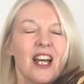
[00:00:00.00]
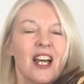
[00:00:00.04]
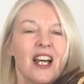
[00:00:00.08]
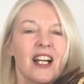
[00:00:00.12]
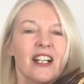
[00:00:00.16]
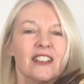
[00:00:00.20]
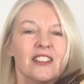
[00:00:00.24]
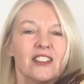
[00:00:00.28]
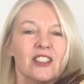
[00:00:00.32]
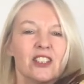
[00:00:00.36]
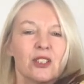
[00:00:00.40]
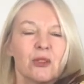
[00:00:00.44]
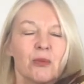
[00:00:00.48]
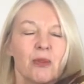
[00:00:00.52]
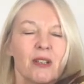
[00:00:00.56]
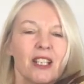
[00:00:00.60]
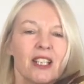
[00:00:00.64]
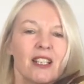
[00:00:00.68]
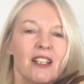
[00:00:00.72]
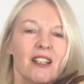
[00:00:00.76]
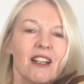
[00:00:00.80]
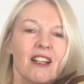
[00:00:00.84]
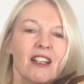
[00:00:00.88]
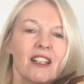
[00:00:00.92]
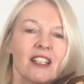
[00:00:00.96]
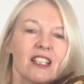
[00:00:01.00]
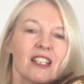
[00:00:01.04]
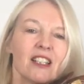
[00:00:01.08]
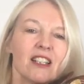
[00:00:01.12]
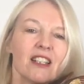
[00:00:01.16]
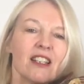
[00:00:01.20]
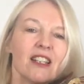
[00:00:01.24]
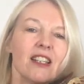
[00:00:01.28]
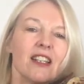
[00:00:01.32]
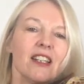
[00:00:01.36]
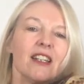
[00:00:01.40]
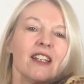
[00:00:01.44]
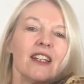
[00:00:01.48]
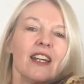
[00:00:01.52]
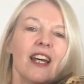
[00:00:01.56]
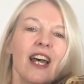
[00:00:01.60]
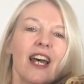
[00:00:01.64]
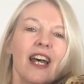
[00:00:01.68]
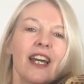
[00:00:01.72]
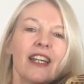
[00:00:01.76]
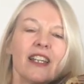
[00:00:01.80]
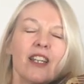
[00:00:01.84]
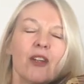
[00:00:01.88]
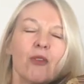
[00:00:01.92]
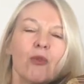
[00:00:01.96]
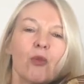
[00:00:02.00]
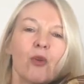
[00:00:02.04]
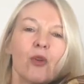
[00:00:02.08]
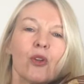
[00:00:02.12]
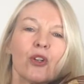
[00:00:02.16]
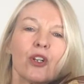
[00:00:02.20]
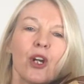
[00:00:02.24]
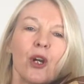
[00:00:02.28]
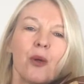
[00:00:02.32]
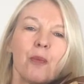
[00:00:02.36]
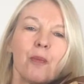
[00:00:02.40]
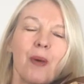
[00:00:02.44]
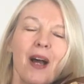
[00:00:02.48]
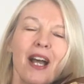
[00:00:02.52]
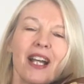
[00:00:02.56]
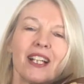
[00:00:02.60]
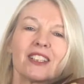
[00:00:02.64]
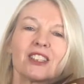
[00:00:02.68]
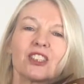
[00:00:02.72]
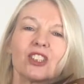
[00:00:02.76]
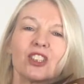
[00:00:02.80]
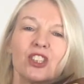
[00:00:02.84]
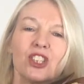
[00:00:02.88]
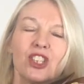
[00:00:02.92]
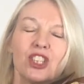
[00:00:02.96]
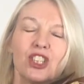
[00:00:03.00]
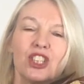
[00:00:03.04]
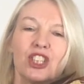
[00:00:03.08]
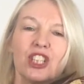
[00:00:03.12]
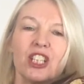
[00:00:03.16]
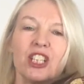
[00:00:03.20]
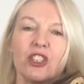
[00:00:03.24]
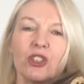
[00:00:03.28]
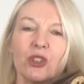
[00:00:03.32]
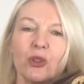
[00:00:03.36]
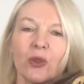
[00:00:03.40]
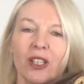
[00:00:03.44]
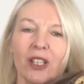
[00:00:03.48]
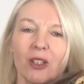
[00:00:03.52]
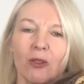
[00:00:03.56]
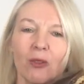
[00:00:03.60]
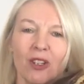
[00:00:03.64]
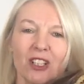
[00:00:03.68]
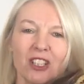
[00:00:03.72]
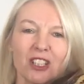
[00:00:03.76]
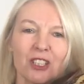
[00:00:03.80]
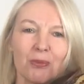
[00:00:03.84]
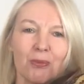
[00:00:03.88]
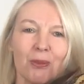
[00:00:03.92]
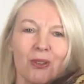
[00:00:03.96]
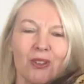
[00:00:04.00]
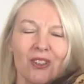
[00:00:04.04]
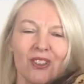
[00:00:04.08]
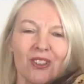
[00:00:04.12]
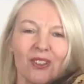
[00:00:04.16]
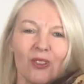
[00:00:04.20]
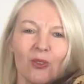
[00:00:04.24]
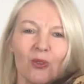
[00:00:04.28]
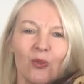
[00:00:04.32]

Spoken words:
And swing it under. And then we'll go back to the G string once more.